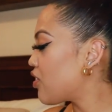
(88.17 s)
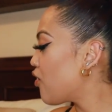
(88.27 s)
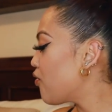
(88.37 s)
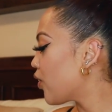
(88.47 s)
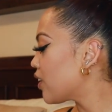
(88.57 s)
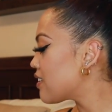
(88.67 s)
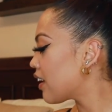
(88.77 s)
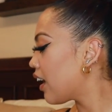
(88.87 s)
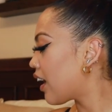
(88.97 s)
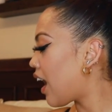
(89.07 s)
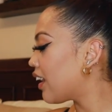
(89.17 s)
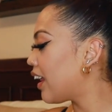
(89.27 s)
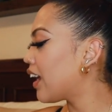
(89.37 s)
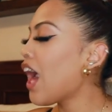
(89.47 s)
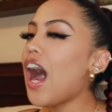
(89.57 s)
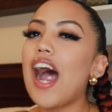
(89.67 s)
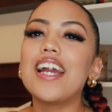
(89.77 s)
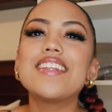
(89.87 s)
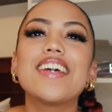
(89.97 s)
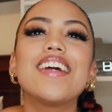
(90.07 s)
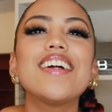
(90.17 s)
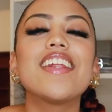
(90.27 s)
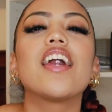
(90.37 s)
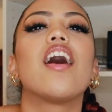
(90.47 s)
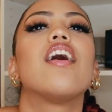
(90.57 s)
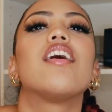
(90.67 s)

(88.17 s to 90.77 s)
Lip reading: The first thing I got, like I did, like